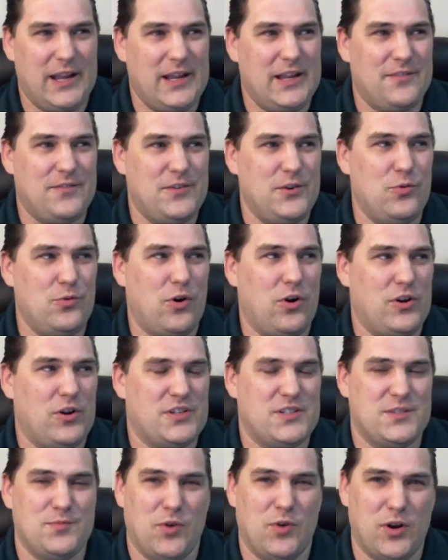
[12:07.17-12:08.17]
If you are a
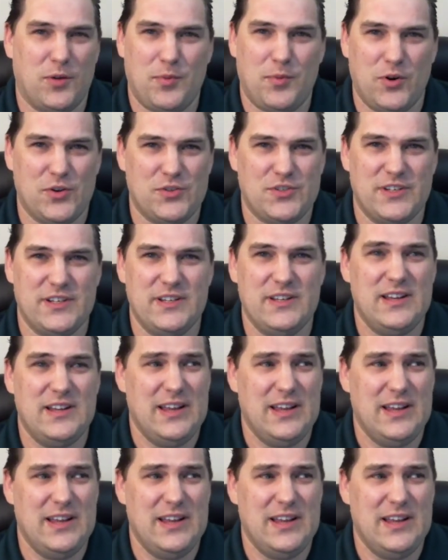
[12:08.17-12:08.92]
smart person,